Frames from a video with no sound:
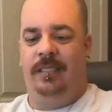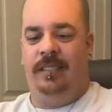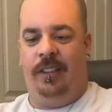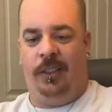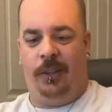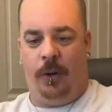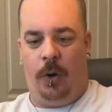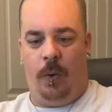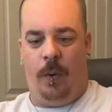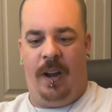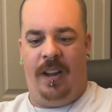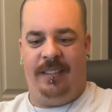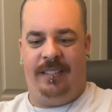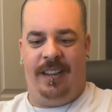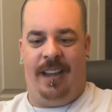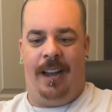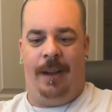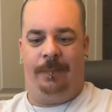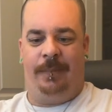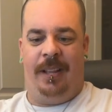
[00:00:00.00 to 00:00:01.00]
to throw on
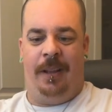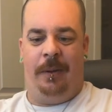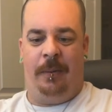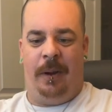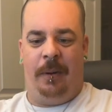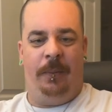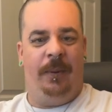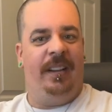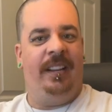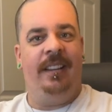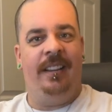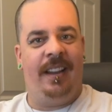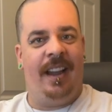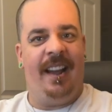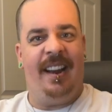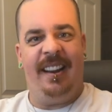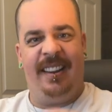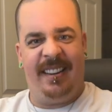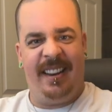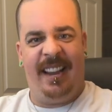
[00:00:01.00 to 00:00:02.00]
top. That way we can
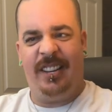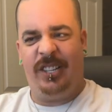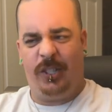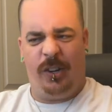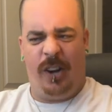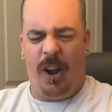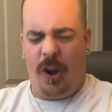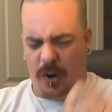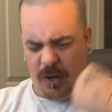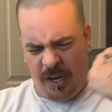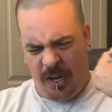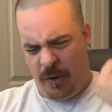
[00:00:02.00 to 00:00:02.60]
kind of test her out,